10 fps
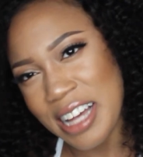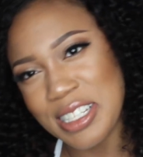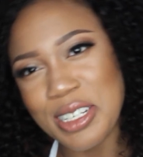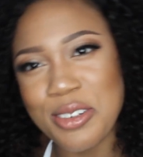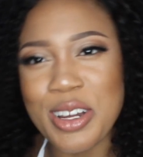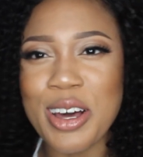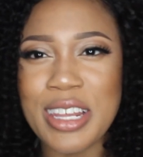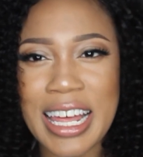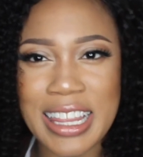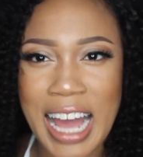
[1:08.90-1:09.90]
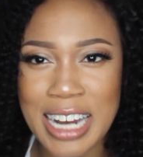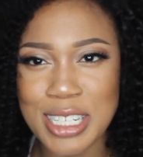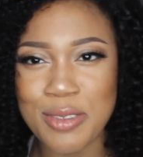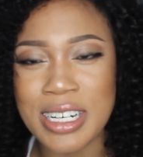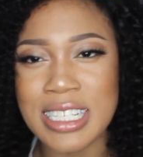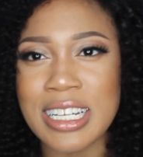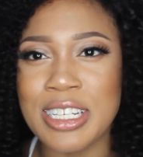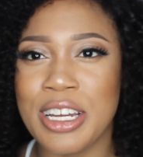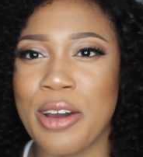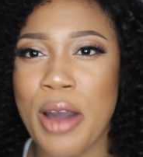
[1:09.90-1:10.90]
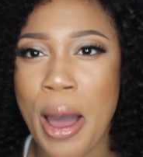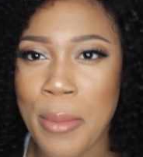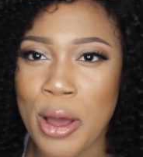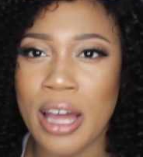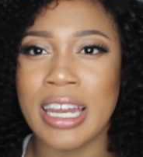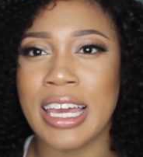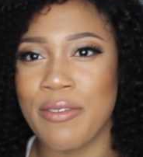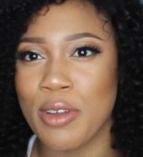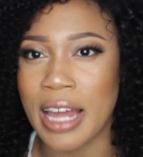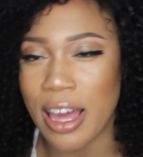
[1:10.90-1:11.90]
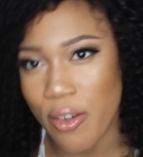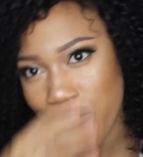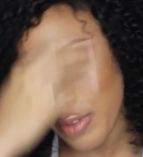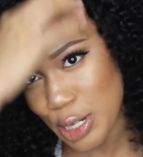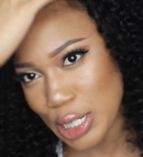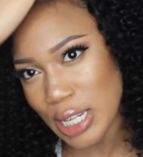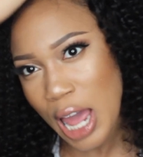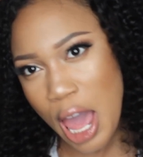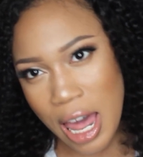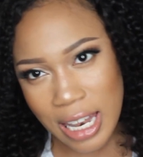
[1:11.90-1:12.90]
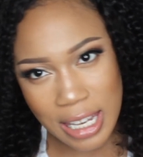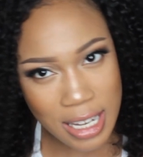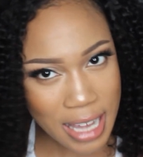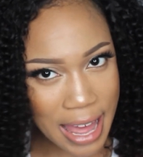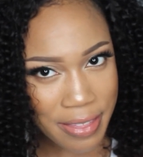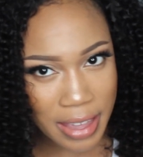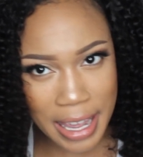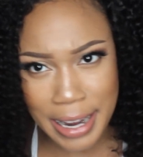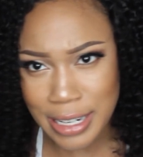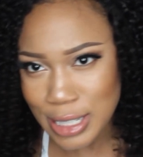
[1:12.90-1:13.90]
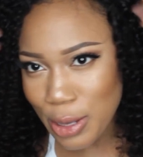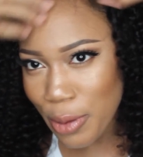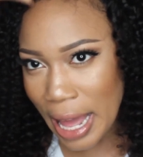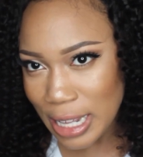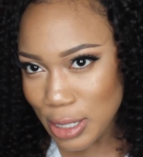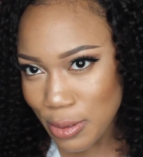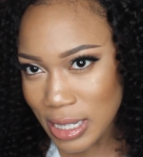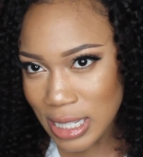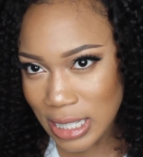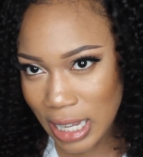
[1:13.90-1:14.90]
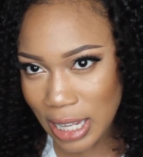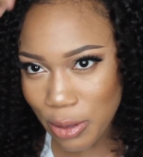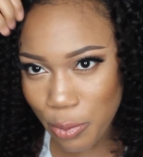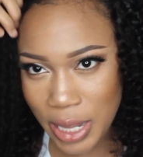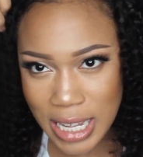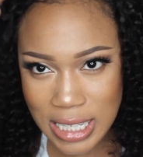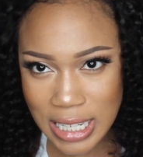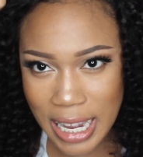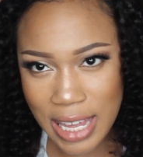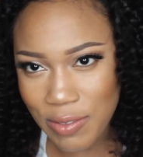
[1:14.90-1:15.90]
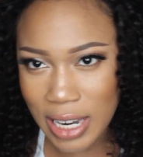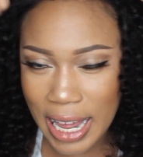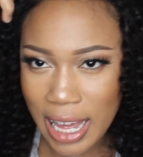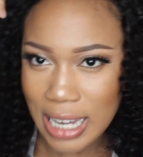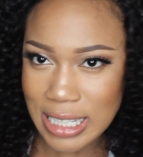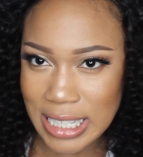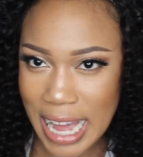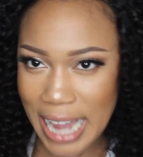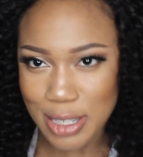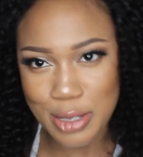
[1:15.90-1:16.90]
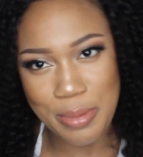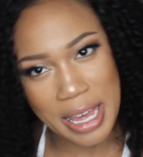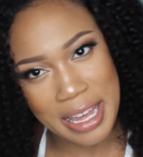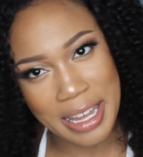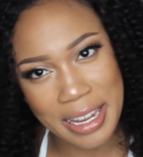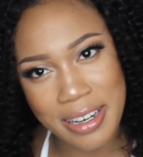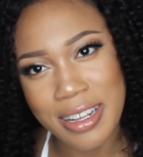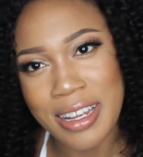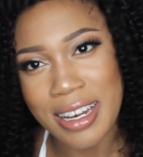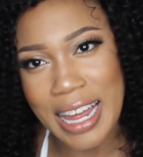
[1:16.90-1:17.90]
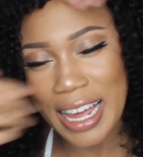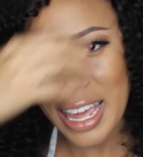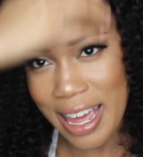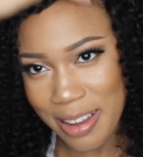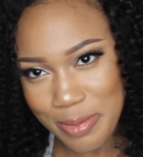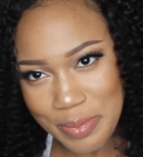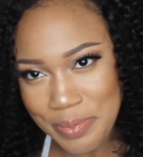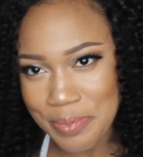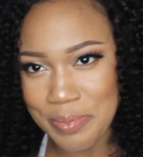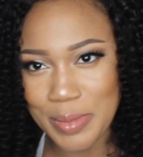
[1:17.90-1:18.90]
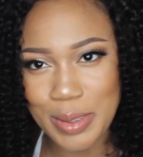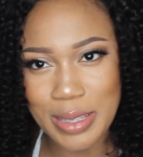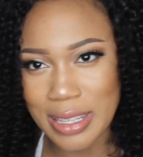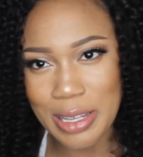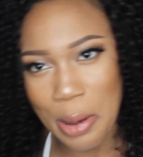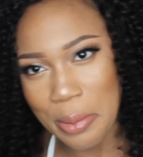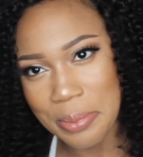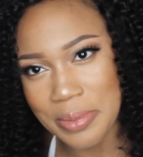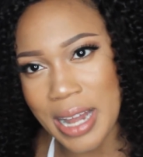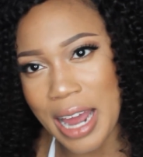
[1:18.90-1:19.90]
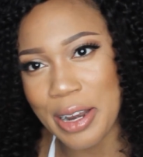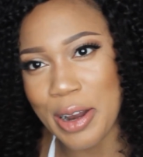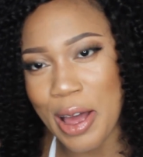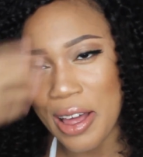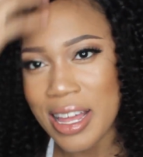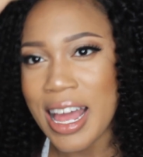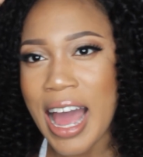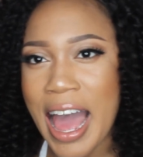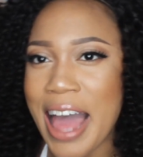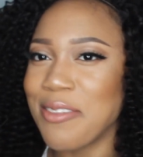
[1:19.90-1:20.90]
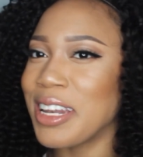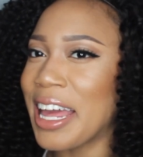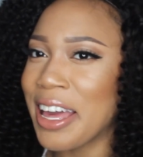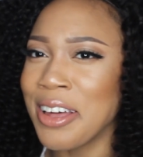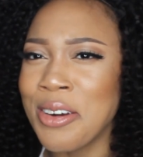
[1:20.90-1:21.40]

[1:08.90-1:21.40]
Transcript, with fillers: I do know that I just wanted to, you know, come on and give you like a first look at the hair. So as you can see, the wig is not even like attached to my head. Like, no, not at all. I have it like